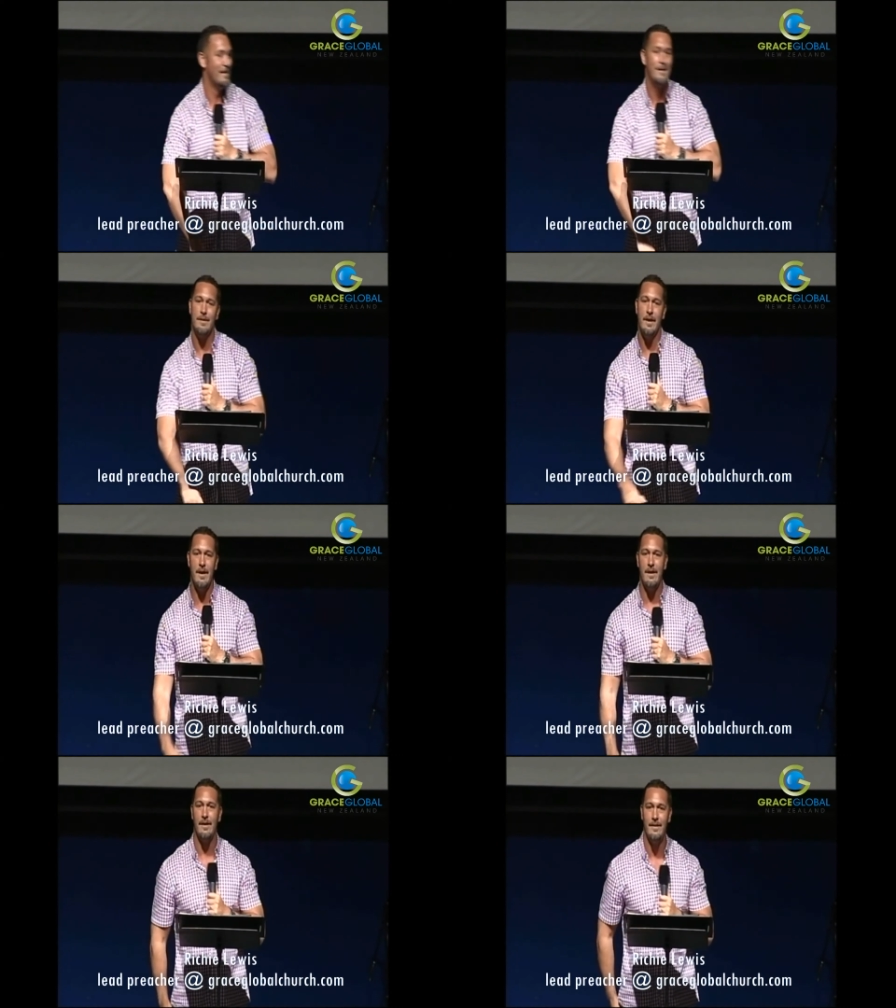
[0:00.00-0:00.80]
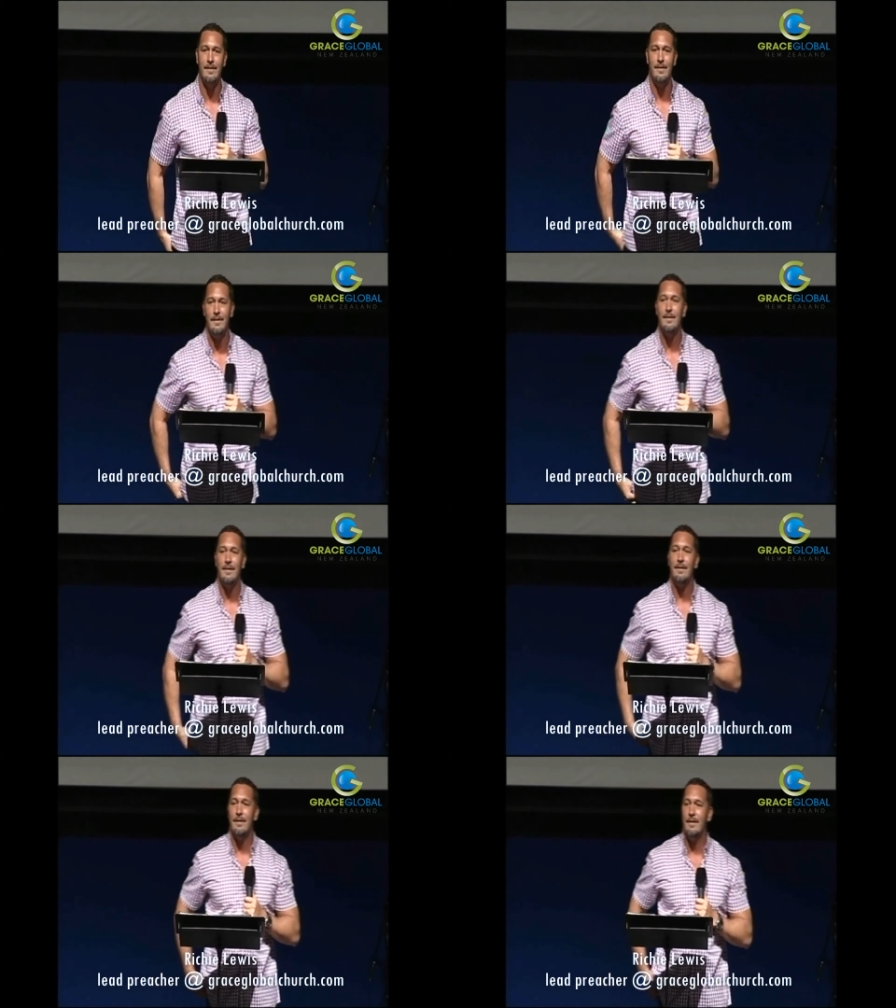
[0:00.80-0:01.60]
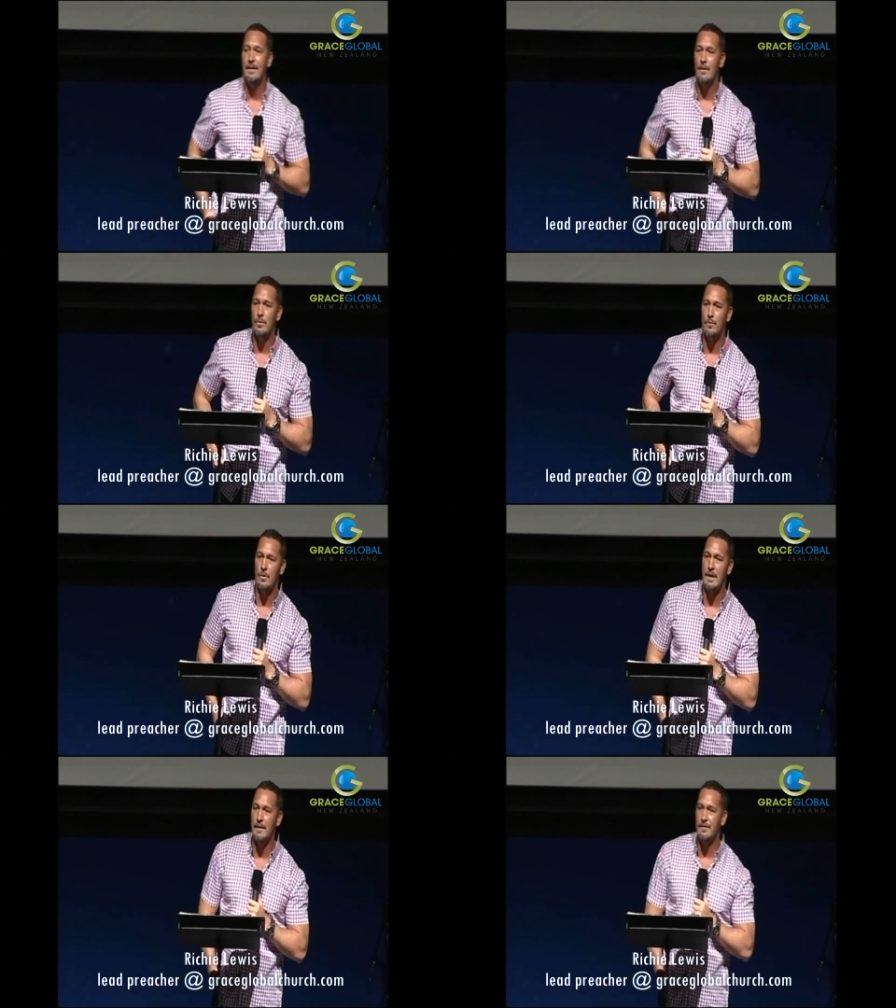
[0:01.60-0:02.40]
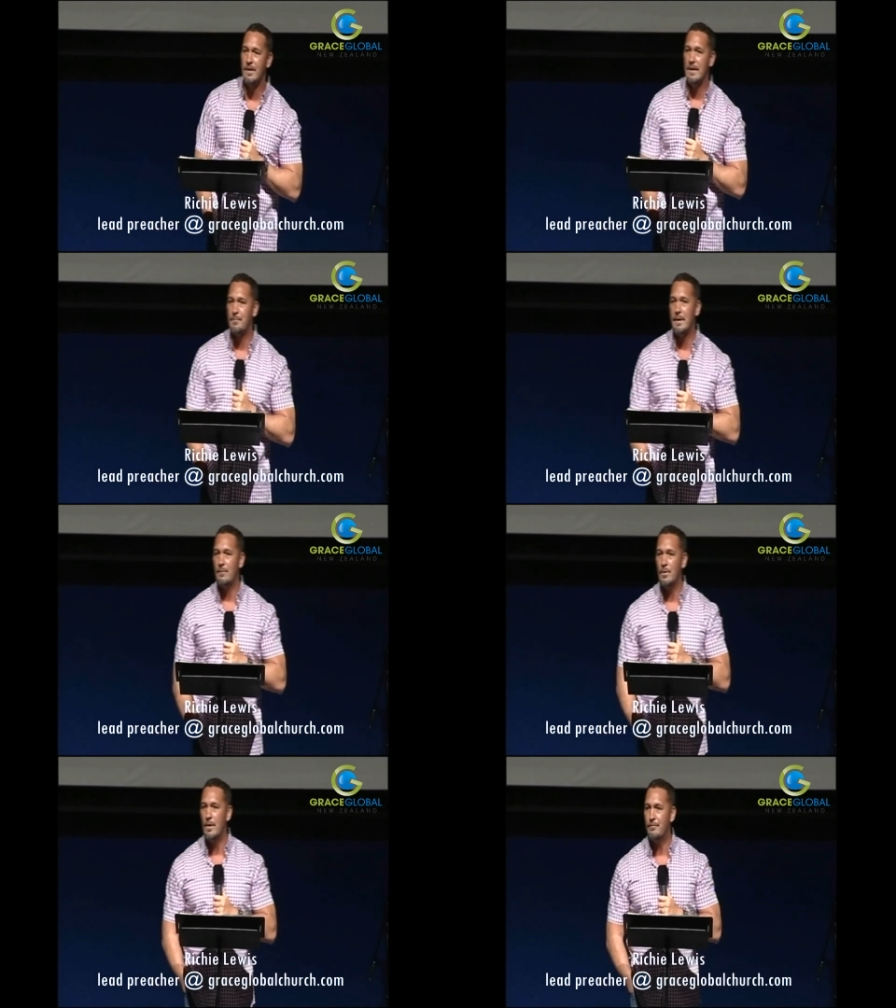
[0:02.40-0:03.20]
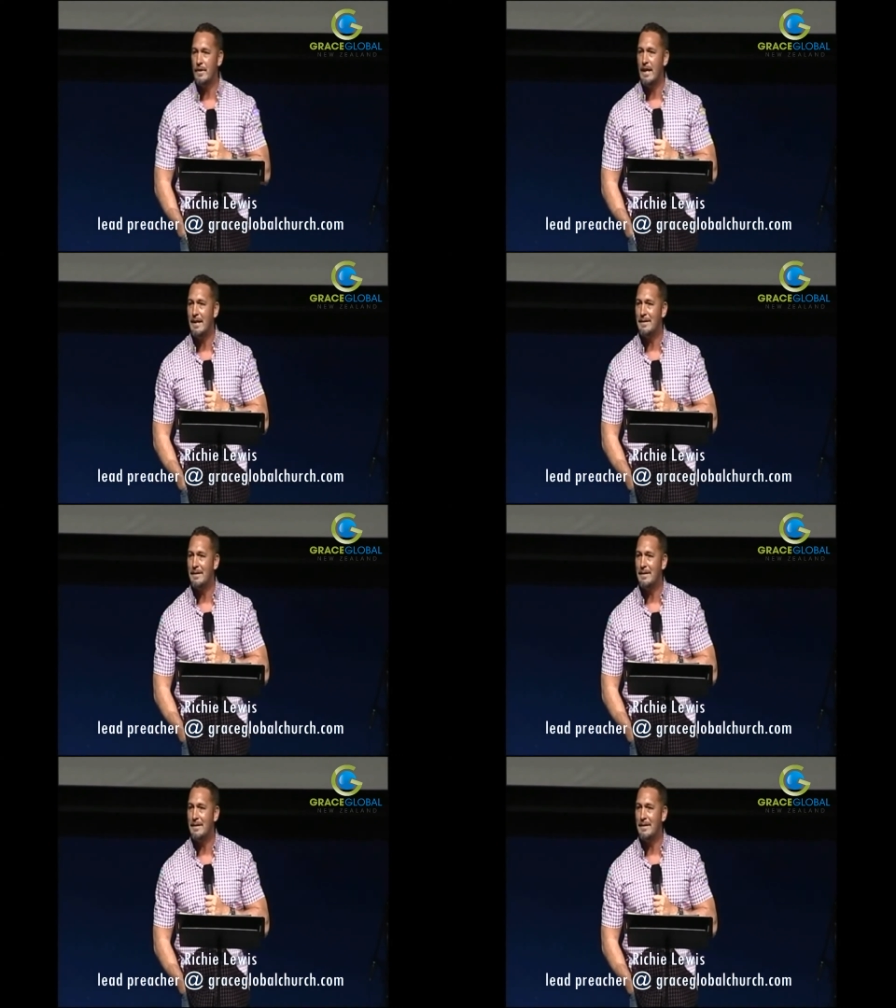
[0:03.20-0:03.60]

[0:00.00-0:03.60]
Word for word: yeah. Yeah, we'll, we'll, clear the debt, but we won't forget.